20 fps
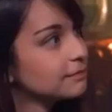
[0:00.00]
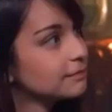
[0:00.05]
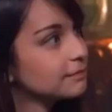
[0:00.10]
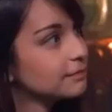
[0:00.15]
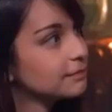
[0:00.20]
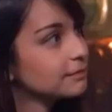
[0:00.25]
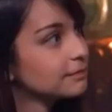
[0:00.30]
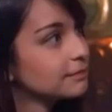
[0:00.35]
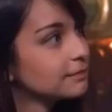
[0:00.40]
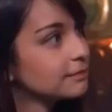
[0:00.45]

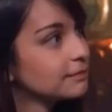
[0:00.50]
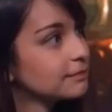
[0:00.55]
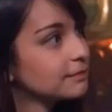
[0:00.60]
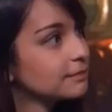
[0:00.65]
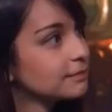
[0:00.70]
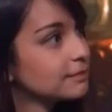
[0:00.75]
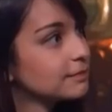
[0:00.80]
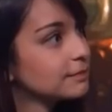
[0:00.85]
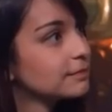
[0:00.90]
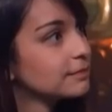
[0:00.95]

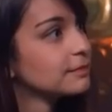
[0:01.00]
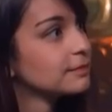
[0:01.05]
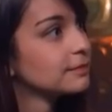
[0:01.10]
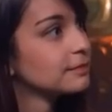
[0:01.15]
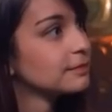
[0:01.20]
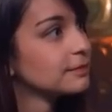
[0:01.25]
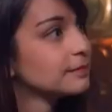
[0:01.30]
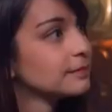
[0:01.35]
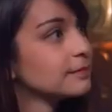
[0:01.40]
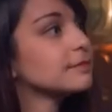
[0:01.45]

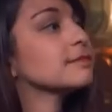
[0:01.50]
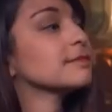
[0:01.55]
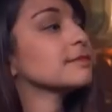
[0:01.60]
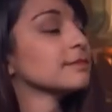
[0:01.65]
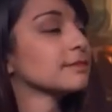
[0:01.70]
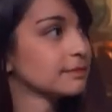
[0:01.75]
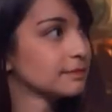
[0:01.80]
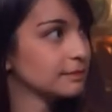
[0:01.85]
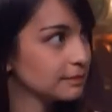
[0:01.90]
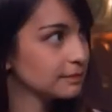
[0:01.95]

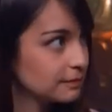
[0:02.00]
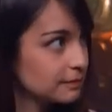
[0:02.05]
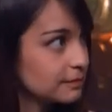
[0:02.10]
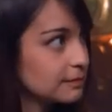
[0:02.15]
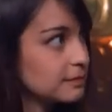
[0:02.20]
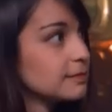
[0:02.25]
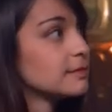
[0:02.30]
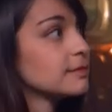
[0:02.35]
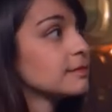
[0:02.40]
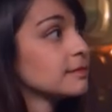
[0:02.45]

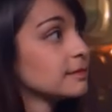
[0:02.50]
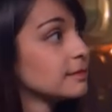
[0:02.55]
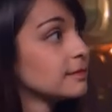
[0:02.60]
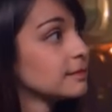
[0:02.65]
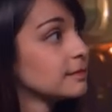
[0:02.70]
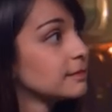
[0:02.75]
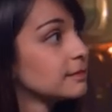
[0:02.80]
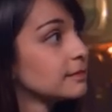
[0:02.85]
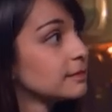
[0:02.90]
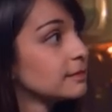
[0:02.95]

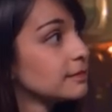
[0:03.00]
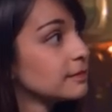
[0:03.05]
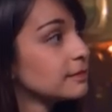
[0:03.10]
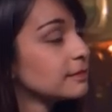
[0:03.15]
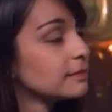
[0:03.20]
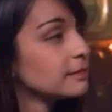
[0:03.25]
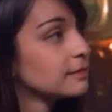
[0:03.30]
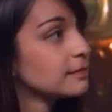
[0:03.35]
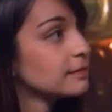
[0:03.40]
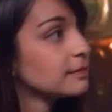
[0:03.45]

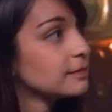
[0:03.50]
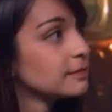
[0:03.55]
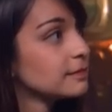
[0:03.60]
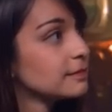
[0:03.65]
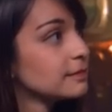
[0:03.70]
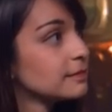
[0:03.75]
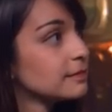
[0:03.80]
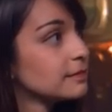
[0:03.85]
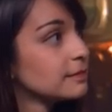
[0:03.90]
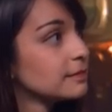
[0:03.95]

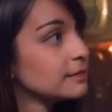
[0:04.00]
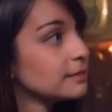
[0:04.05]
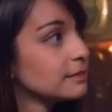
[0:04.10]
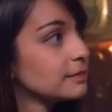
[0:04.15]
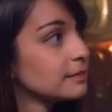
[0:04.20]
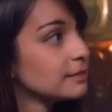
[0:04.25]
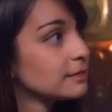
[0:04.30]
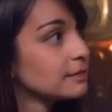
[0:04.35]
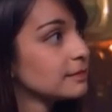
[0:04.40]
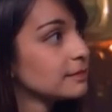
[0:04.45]

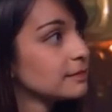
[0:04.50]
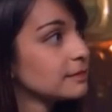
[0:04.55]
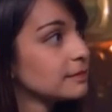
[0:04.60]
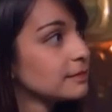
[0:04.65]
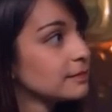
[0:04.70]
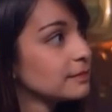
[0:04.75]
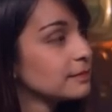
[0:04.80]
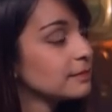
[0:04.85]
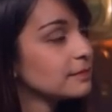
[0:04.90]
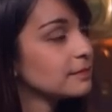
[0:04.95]

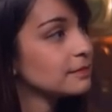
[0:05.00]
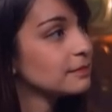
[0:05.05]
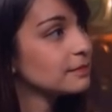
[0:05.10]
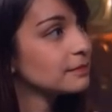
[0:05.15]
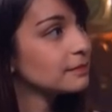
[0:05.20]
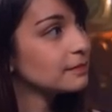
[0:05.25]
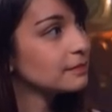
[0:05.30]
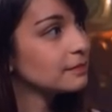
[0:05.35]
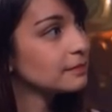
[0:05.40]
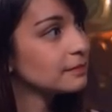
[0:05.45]

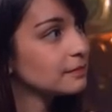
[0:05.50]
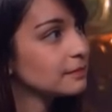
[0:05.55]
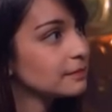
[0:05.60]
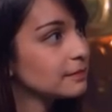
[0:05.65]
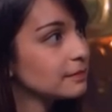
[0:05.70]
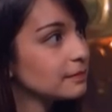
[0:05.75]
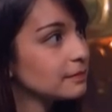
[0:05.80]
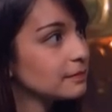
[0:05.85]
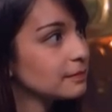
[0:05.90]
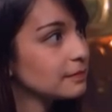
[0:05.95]

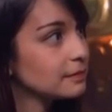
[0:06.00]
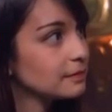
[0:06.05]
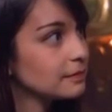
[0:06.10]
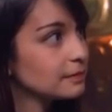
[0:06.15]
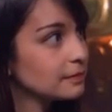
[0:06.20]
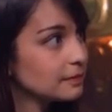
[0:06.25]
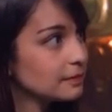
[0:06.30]
(not speaking)